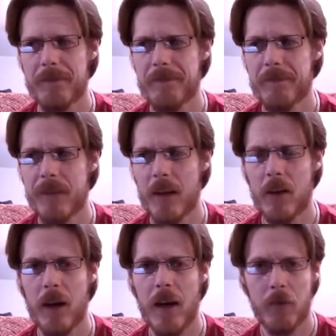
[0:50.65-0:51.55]

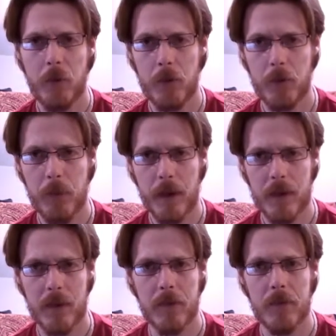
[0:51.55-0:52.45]
have
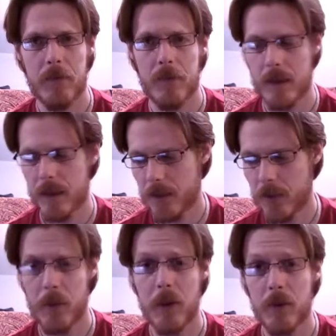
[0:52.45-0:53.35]
a perspective,
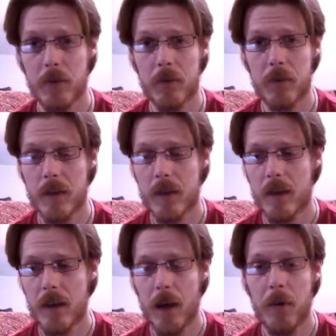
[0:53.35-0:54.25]
I
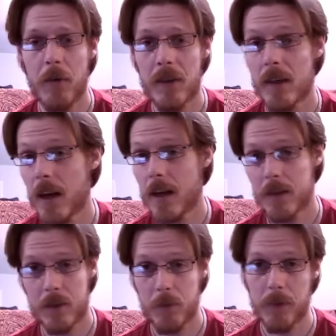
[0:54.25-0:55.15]
suppose. I'm
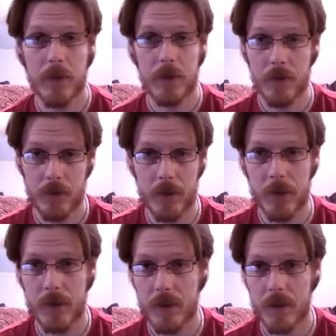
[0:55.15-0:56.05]
really not
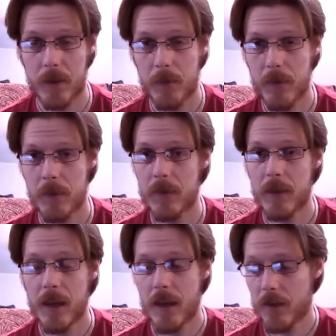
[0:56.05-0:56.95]
completely sure.
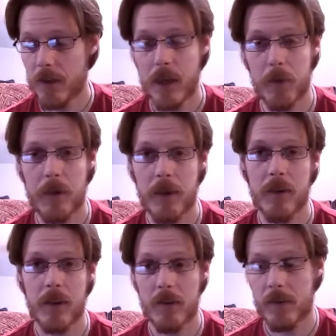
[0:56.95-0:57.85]
I'm just
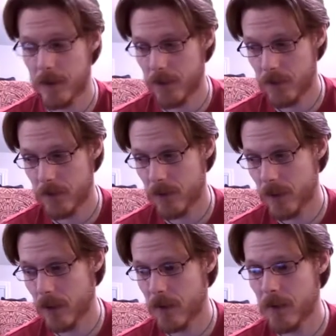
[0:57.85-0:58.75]
trying to make sense of
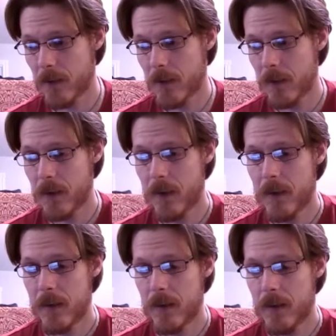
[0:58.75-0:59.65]
things as I go.
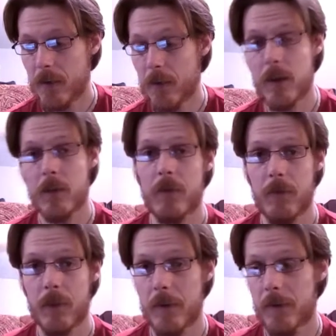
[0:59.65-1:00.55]

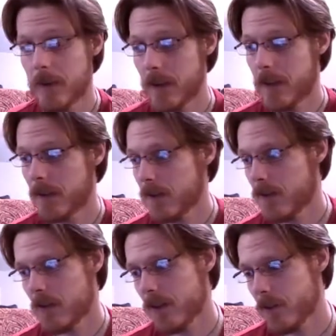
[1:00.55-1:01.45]
The reason for
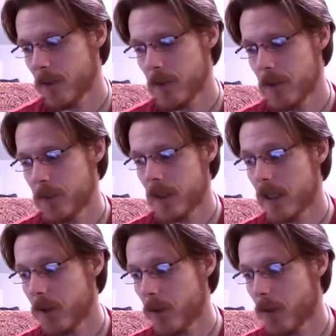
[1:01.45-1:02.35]
everything that you see,
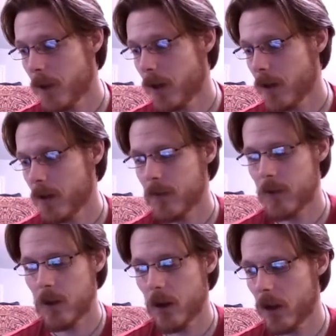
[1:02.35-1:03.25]
whether it be the Kiwi
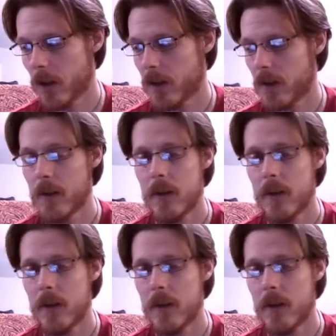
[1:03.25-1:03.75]
Walks, the